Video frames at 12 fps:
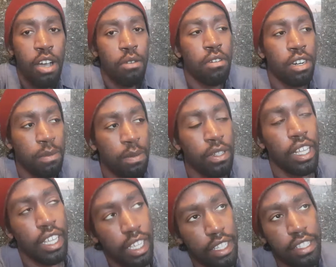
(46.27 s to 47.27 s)

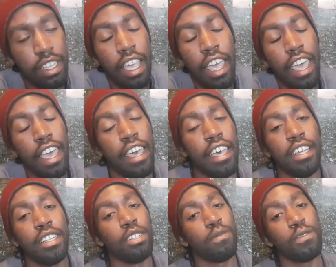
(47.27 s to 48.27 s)
workplace,
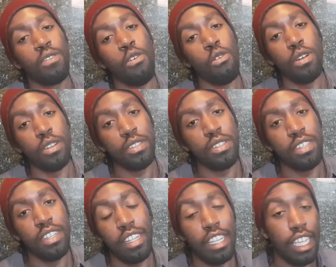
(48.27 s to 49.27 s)
and of
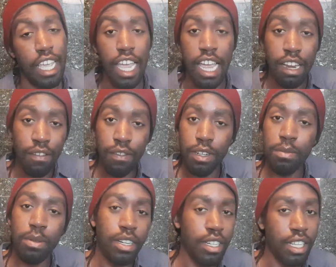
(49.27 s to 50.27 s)
course, like
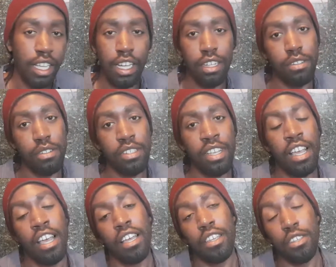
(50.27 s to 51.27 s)
everybody else,
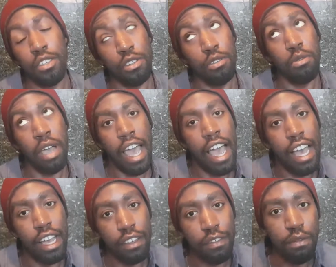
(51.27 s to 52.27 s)
you
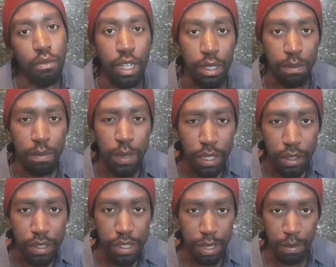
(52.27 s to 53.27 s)
have,
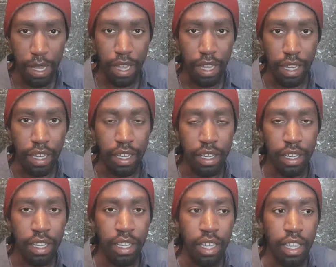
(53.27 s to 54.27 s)
bills to pay.
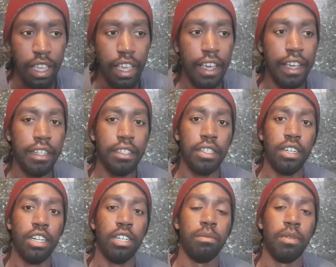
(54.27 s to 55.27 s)
And
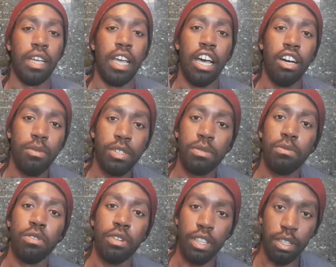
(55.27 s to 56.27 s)
how much
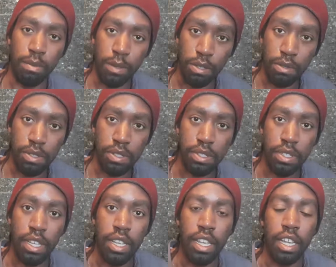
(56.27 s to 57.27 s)
more of the abuse
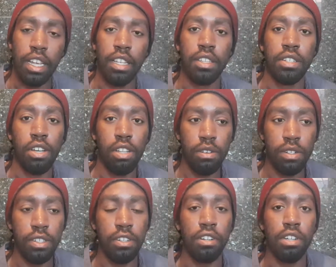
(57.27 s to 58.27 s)
and the
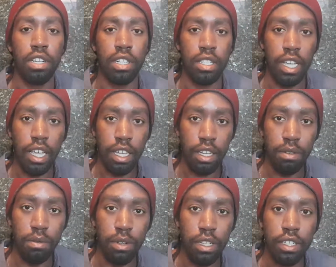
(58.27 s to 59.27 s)
tolerance you're going to take
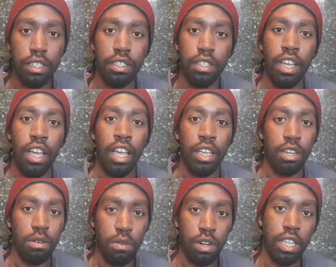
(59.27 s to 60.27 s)
when
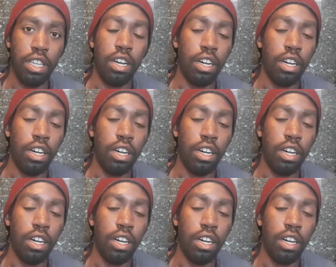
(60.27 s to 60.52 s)
you're working